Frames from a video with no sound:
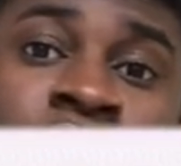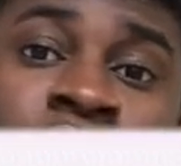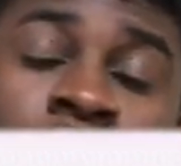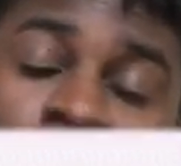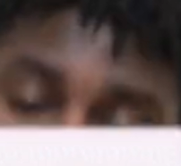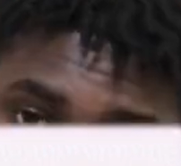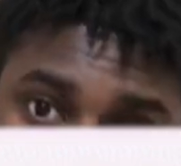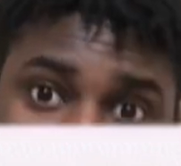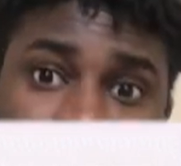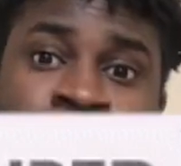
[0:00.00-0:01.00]
at
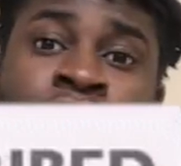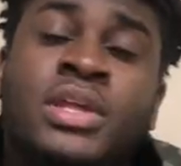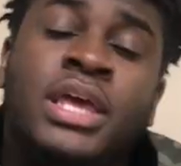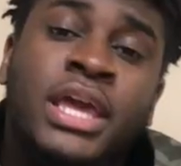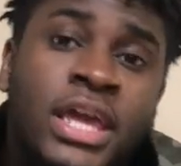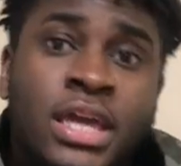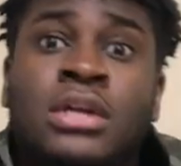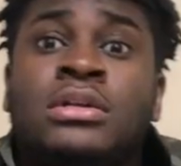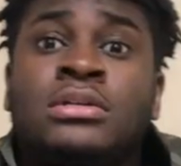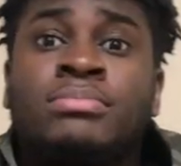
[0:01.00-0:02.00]
all. And